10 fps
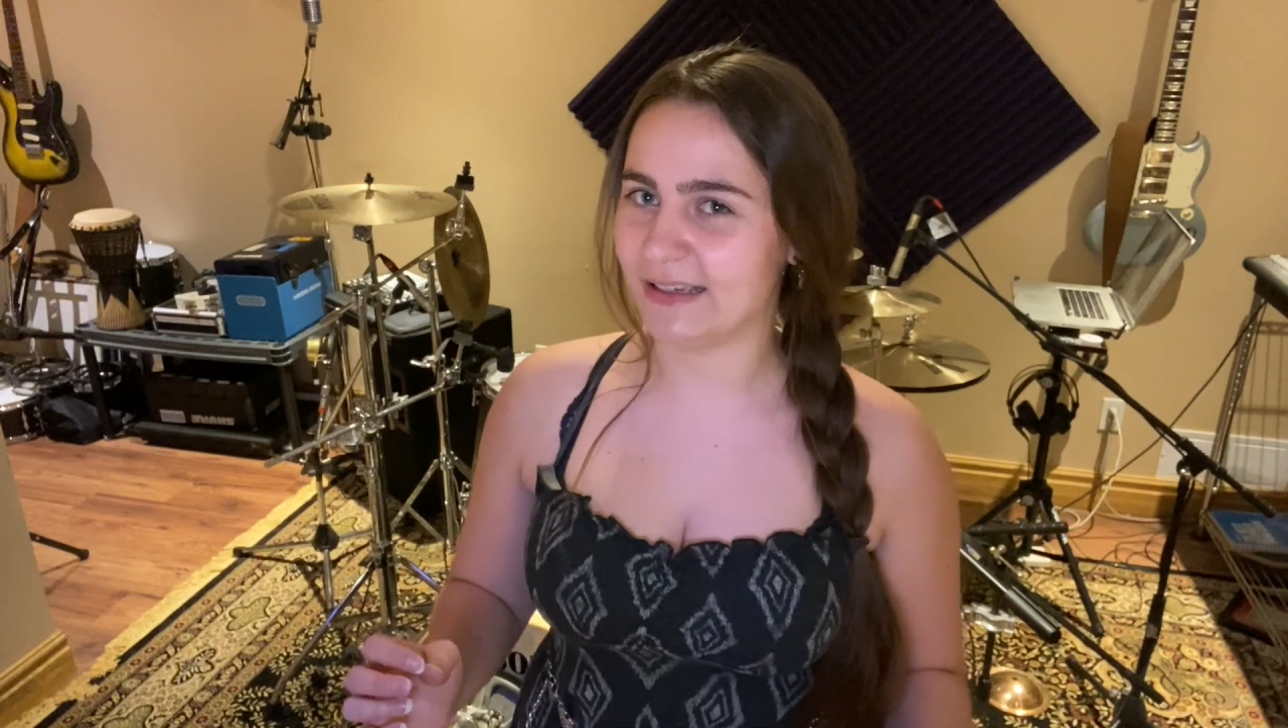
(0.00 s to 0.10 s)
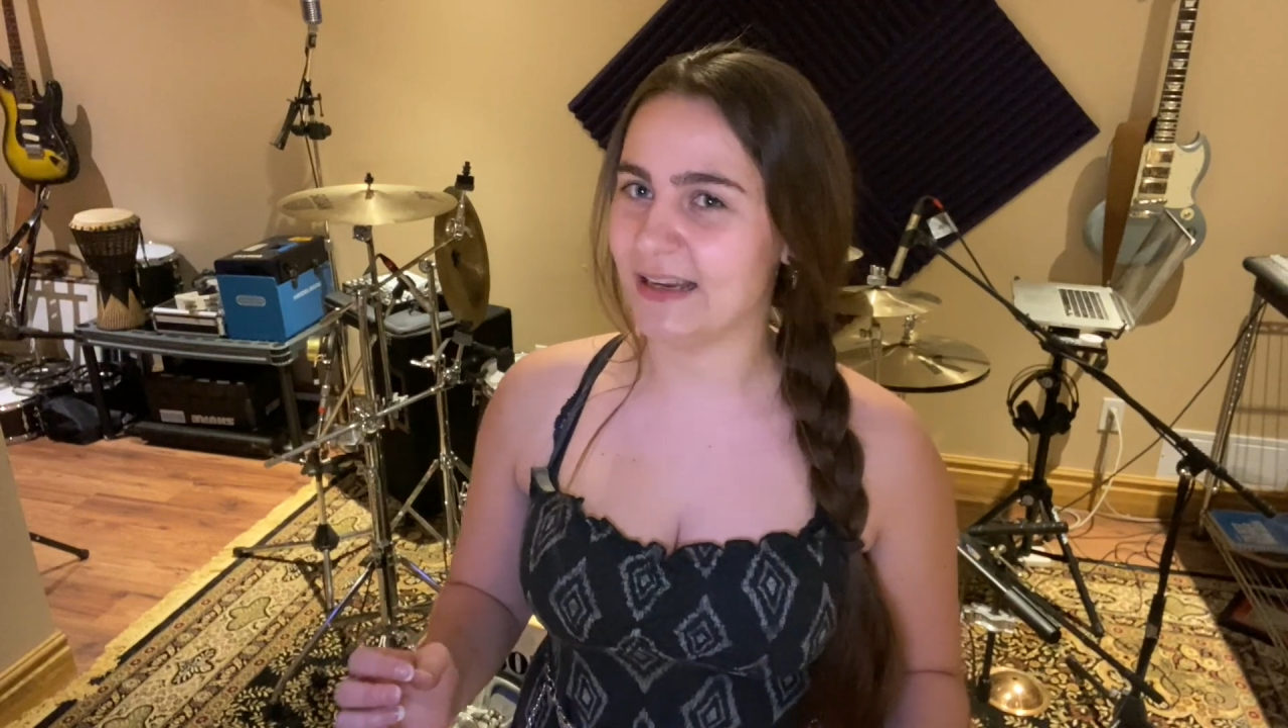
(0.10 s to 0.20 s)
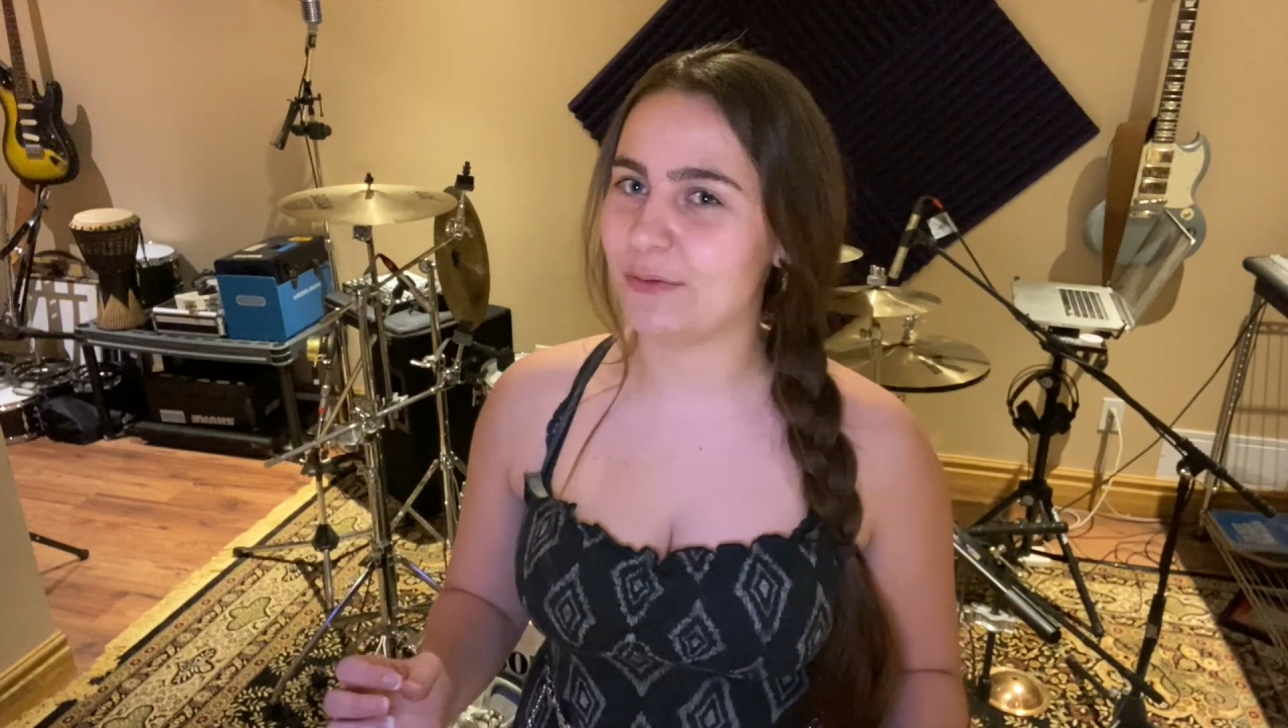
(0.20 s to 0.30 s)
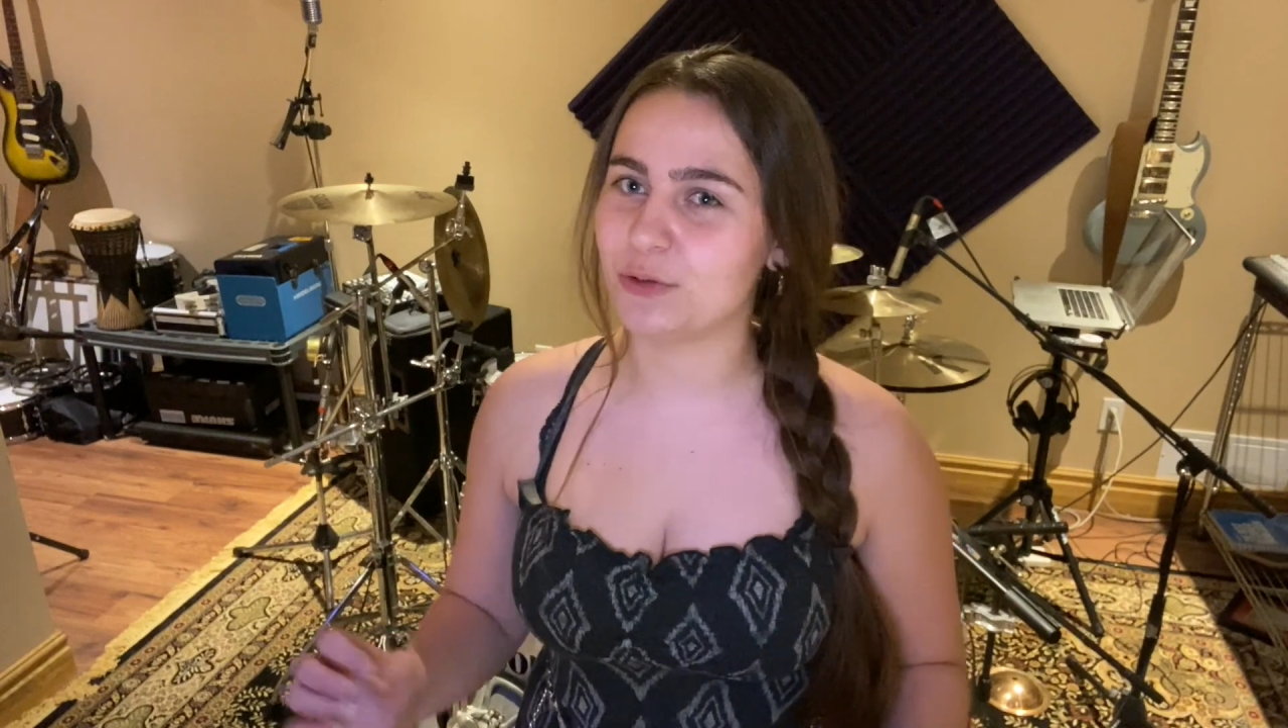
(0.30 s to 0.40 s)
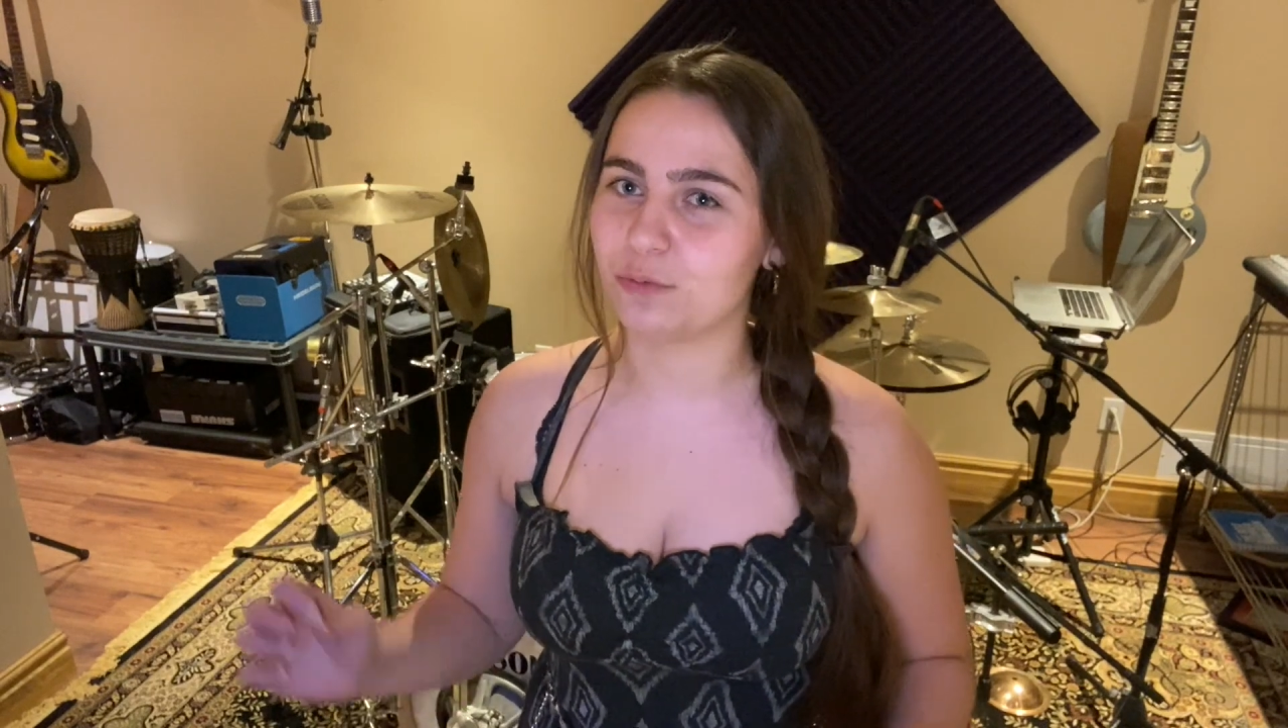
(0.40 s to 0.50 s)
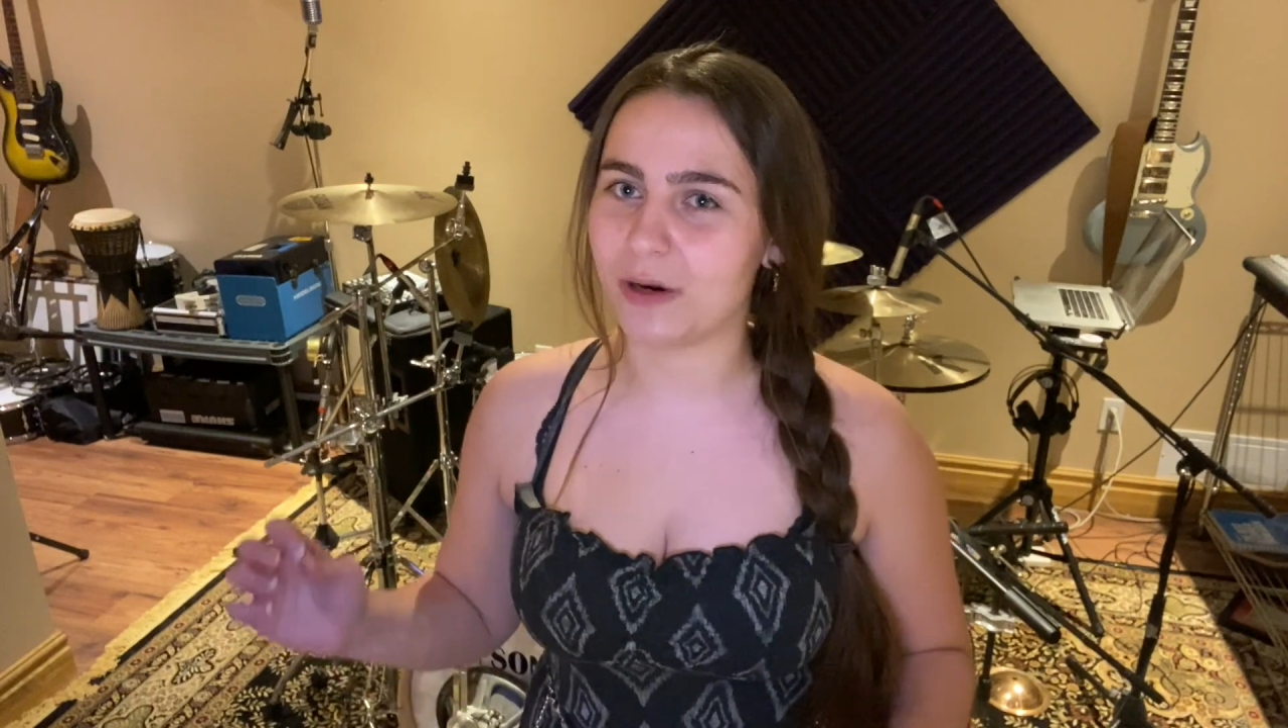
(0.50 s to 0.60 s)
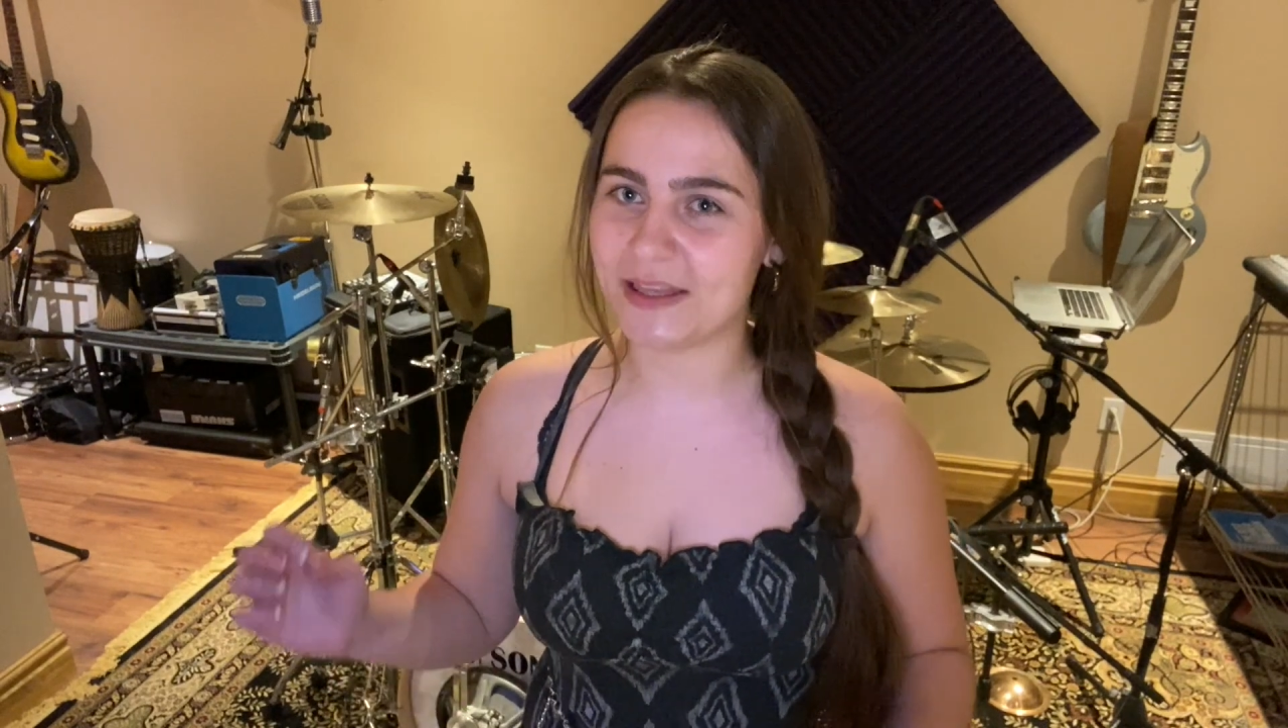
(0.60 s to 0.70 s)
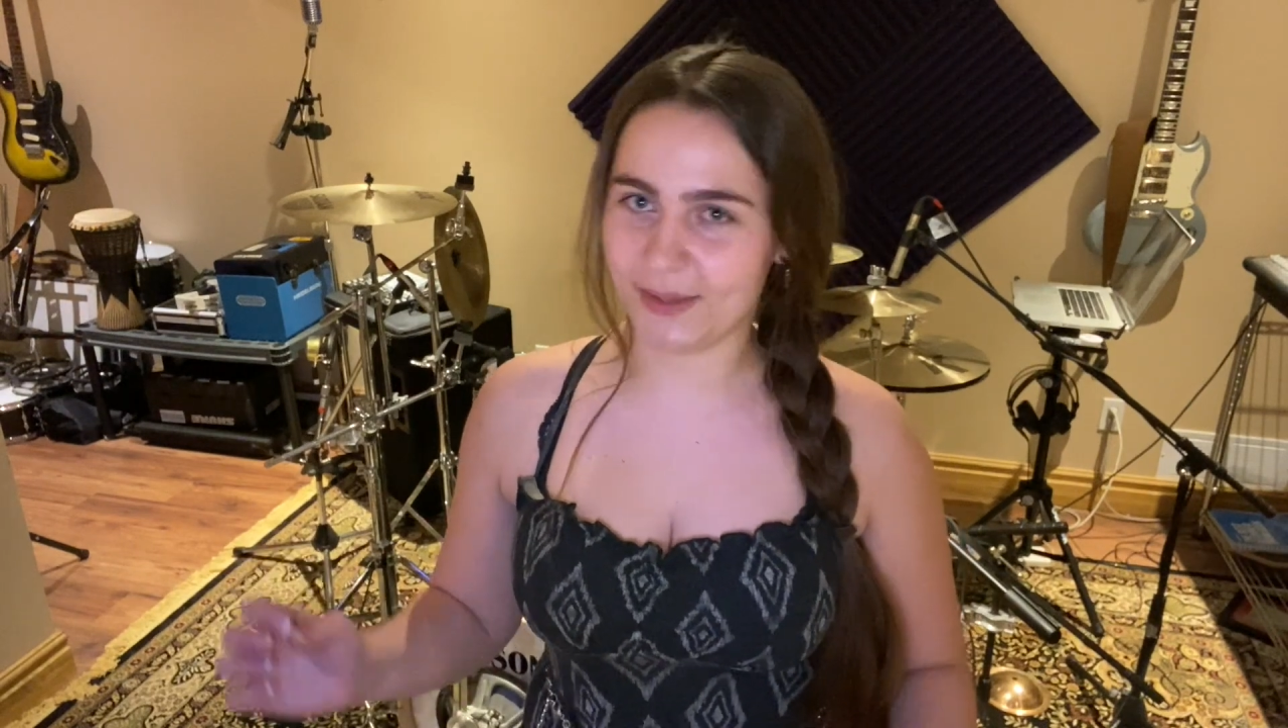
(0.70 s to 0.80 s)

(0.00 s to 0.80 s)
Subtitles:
and I would rate